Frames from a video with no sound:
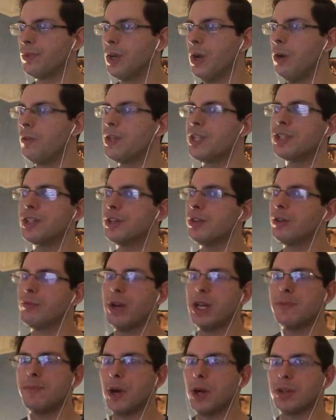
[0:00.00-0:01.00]
Oh, these are the
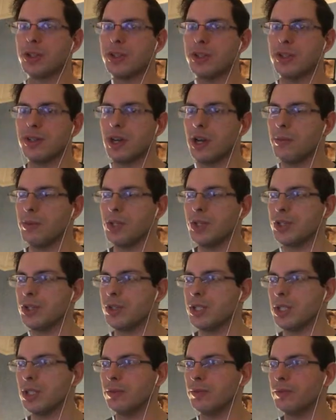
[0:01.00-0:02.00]
red boxes that I've been
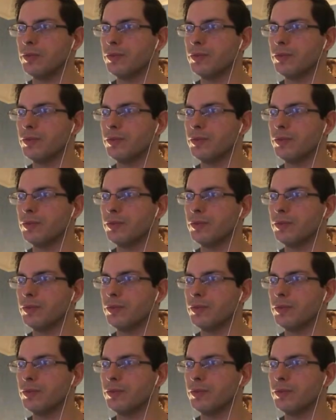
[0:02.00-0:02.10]
shooting.